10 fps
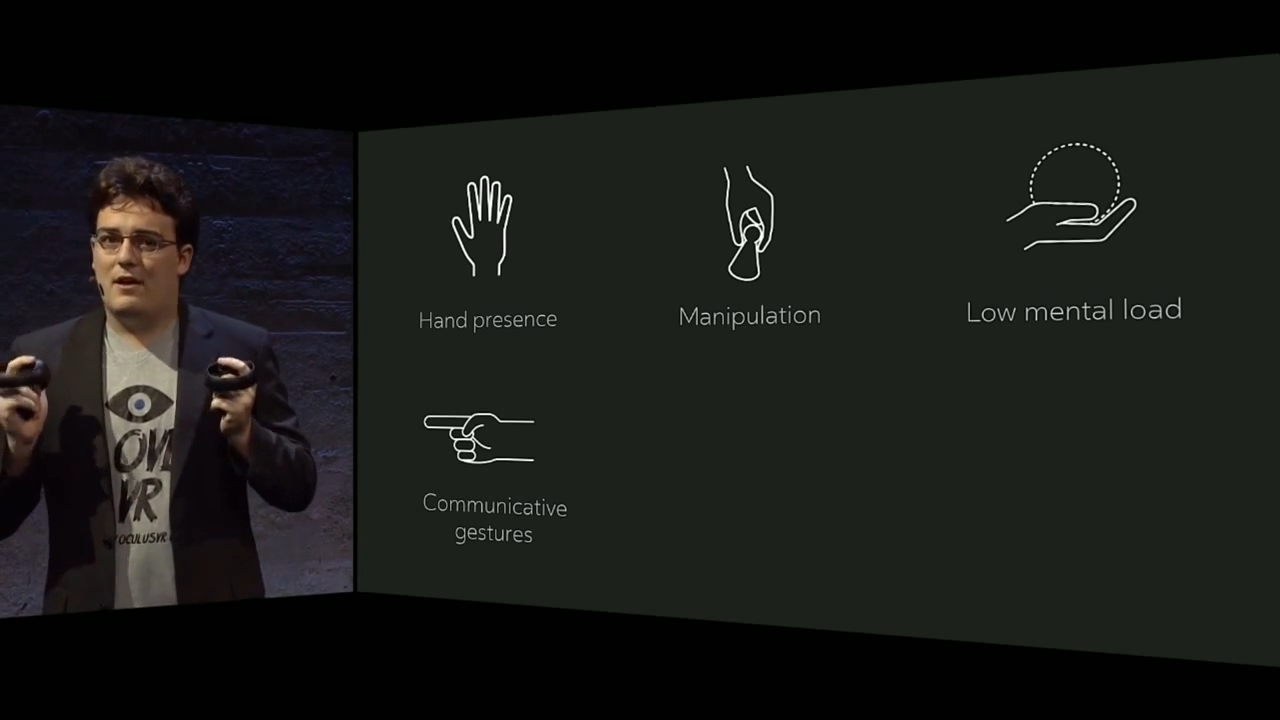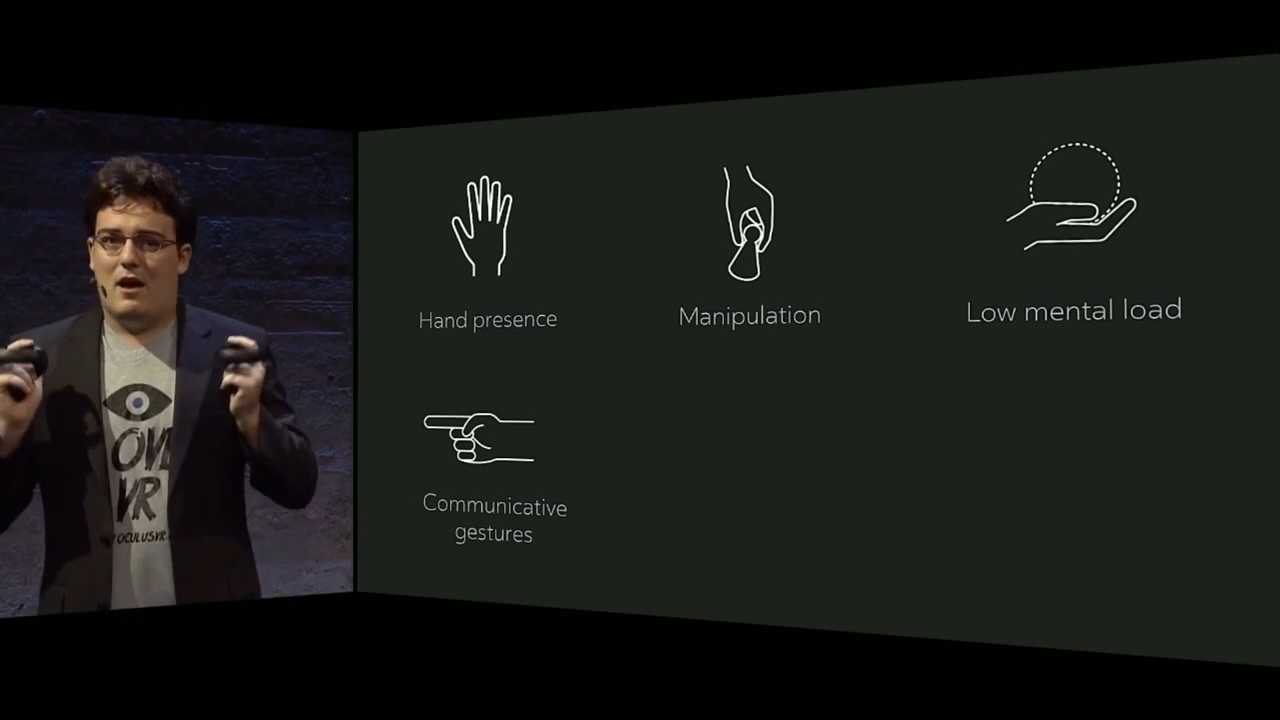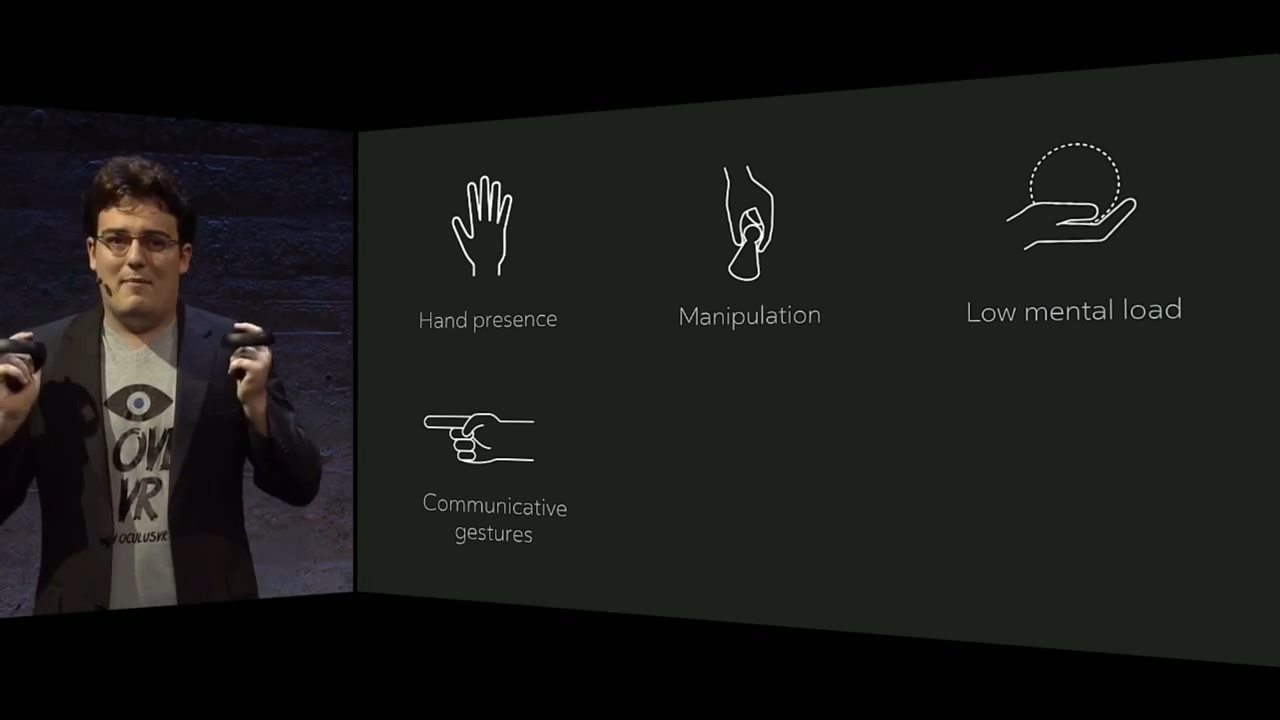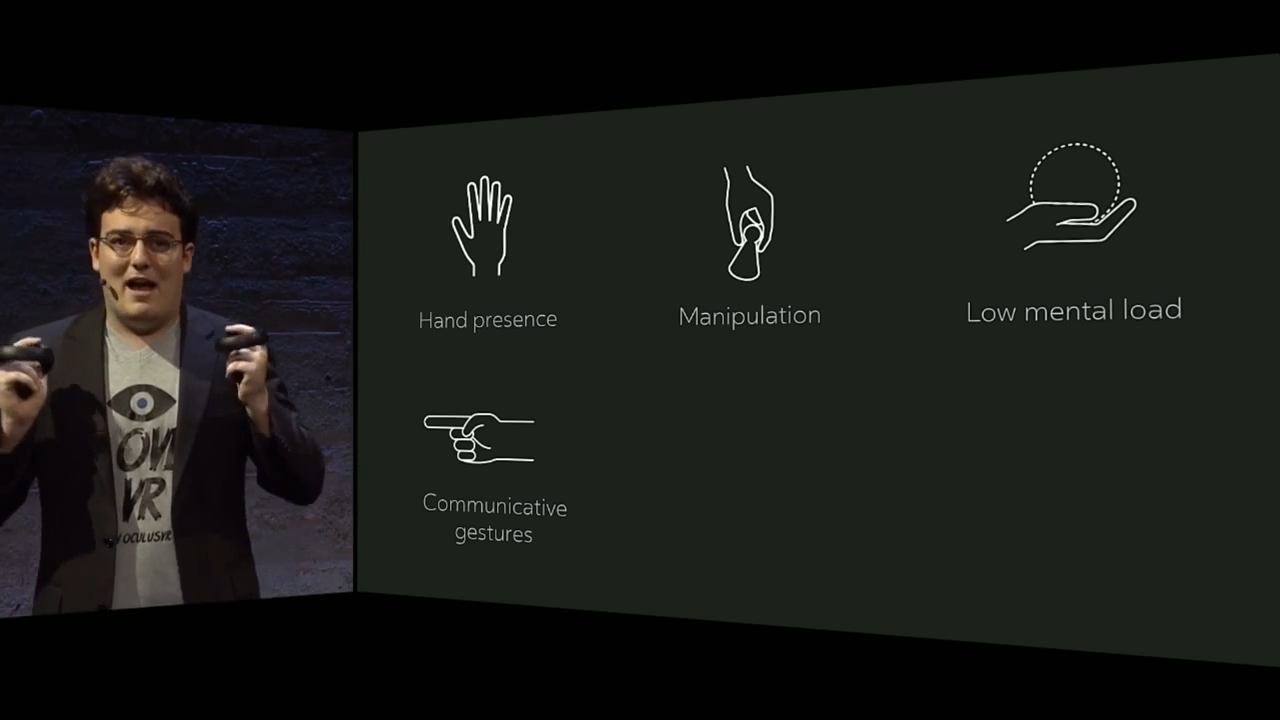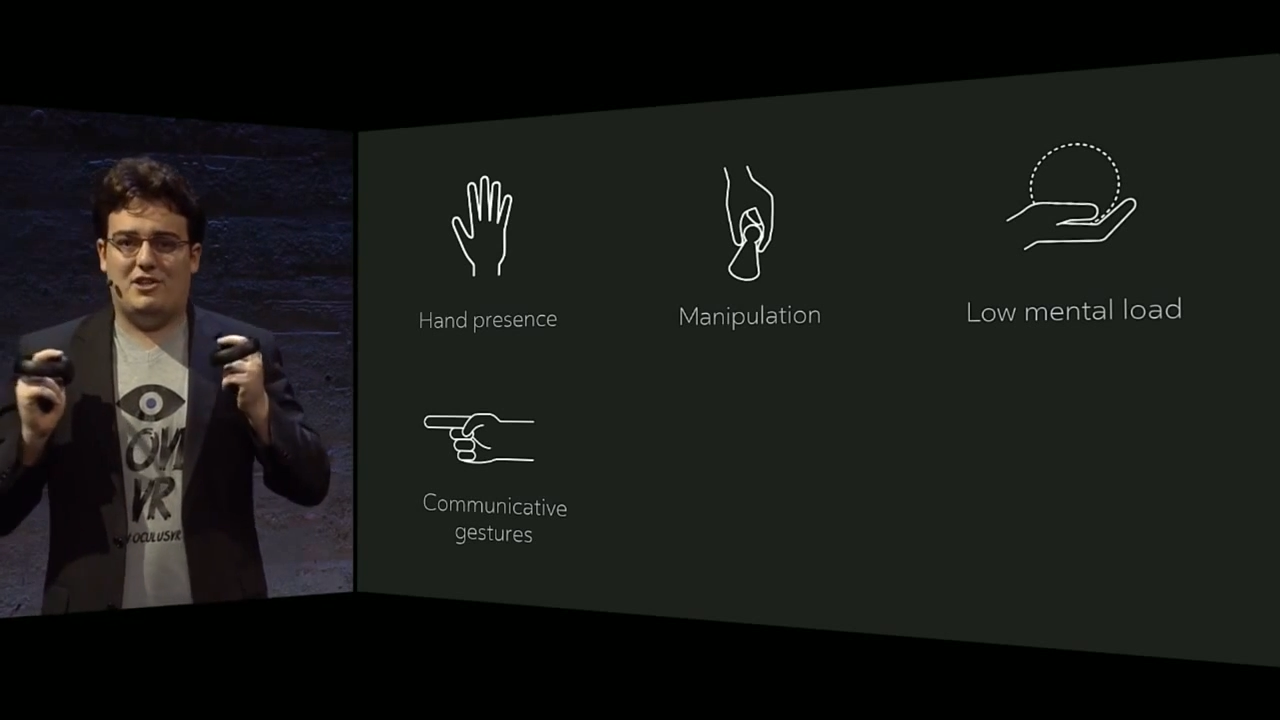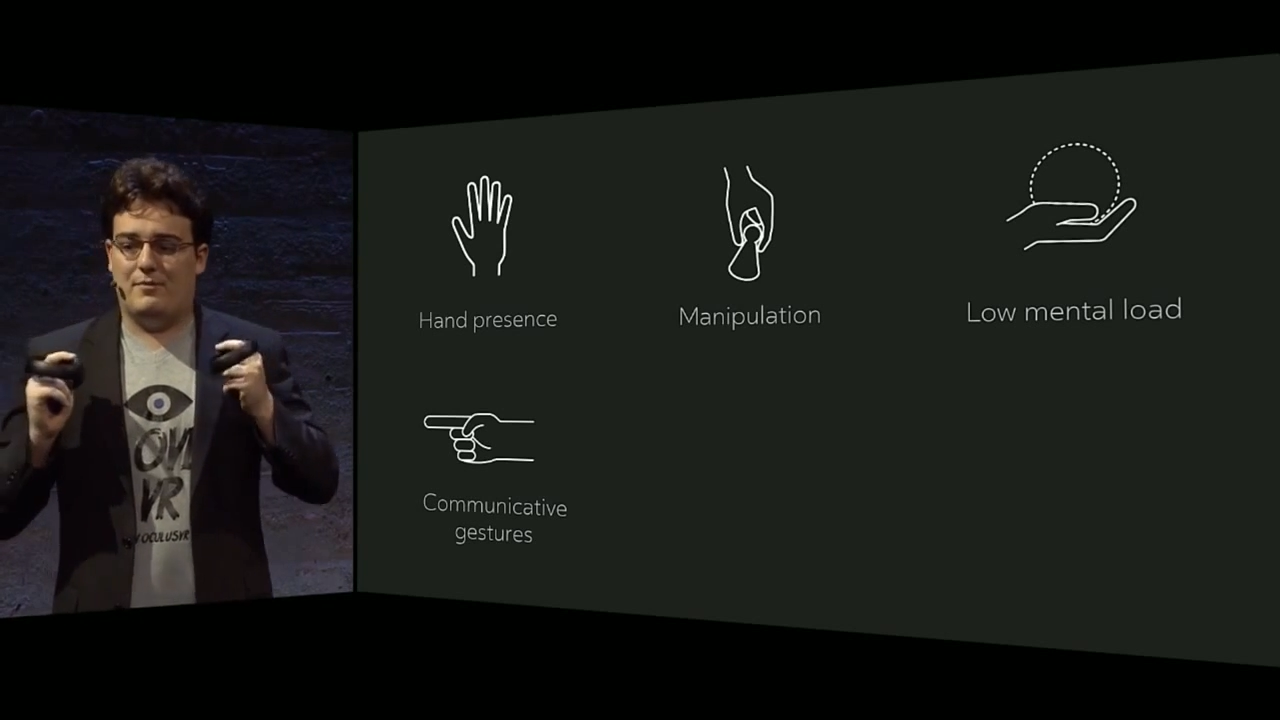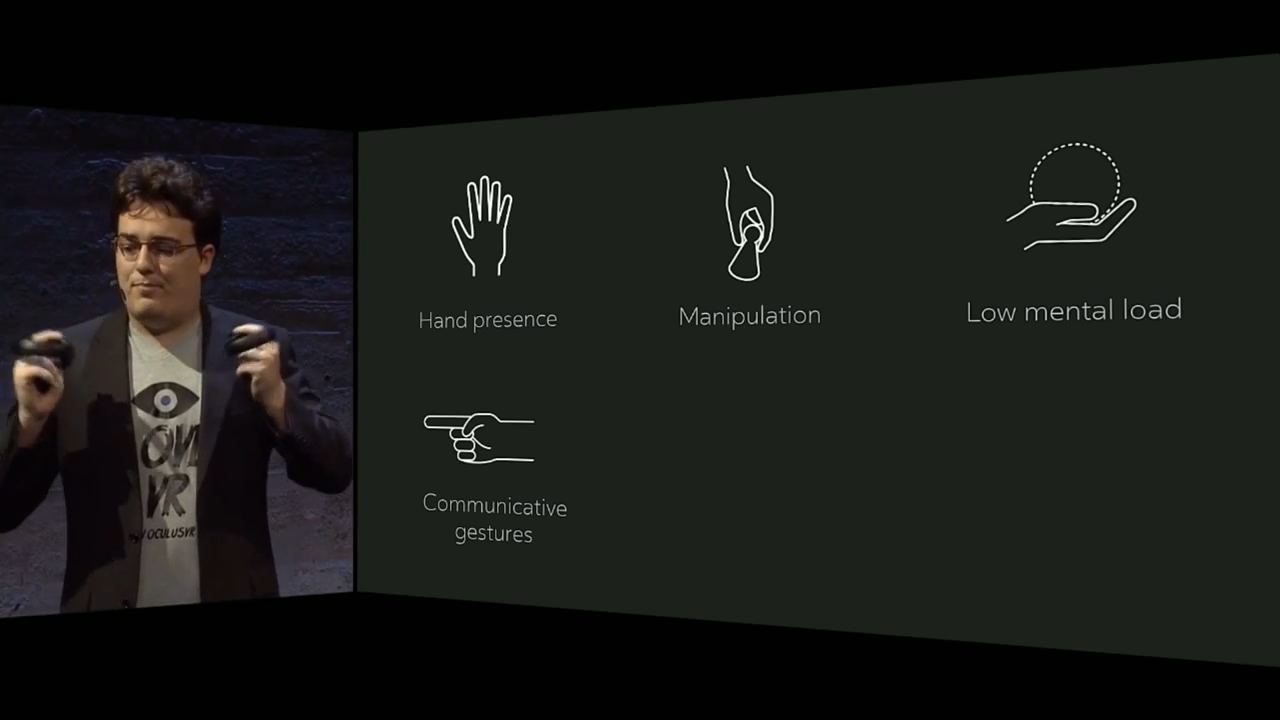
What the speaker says: Imagine